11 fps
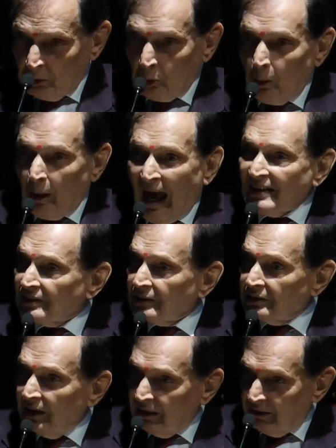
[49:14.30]
to
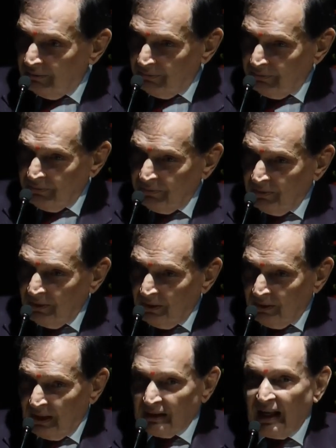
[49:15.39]
ascertain
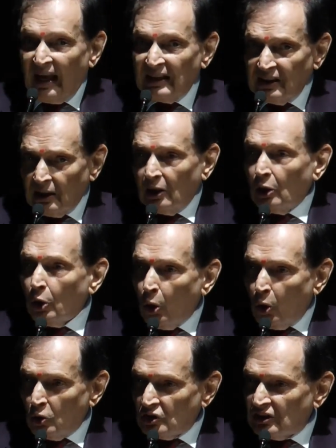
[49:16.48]
that ethical
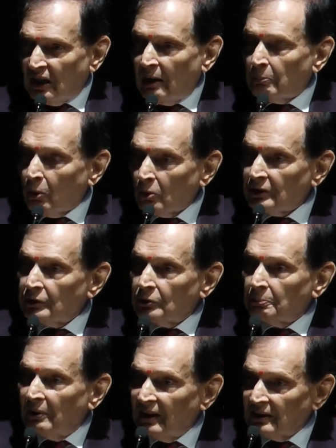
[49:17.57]
laws are brought into
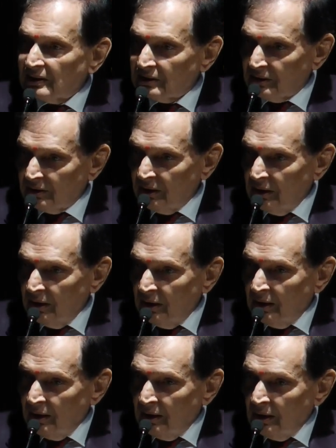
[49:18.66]
place
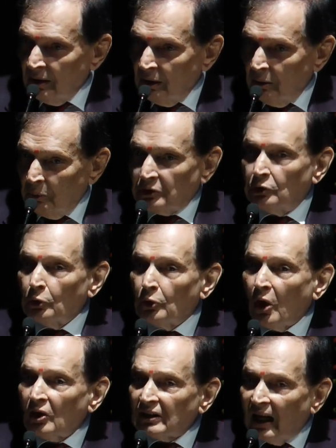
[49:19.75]
which do
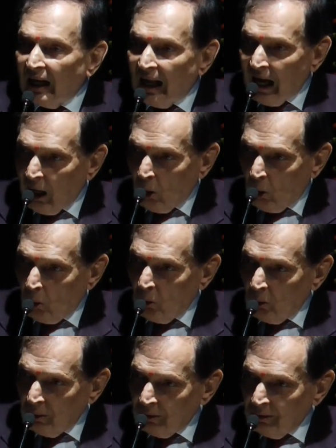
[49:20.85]
not
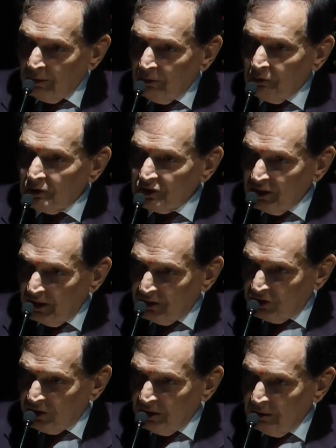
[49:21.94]
allow
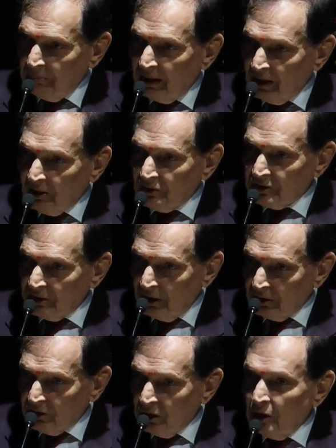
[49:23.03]
research, medical
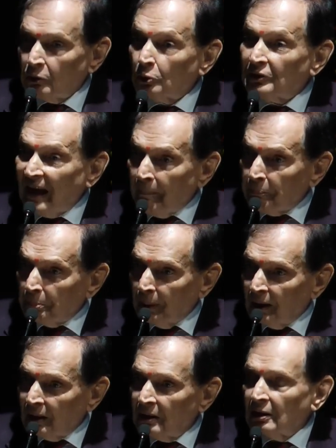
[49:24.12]
research, to
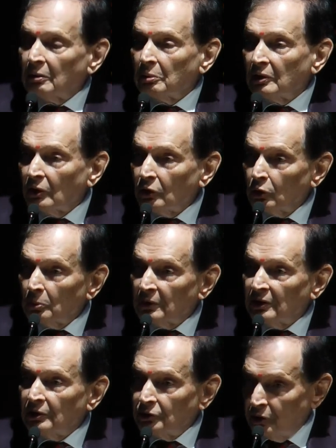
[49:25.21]
tamper with the
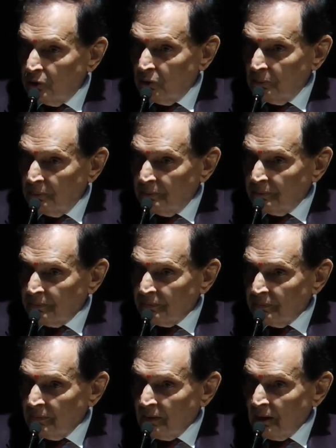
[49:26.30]
human genome.
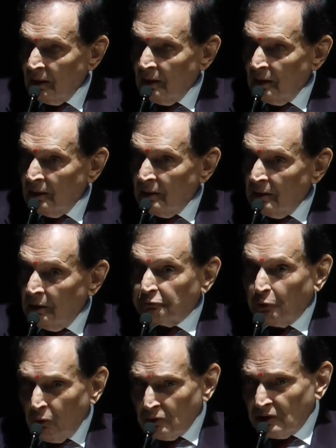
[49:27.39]
Of
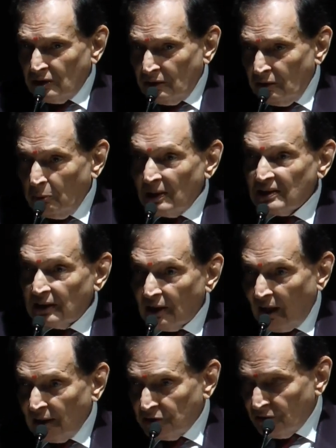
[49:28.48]
course, you must
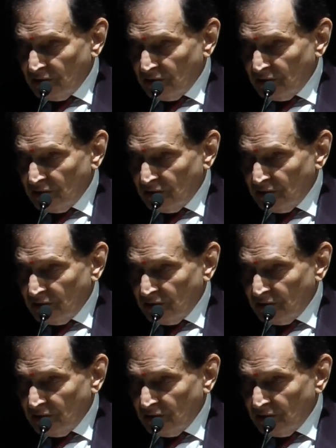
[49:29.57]
encourage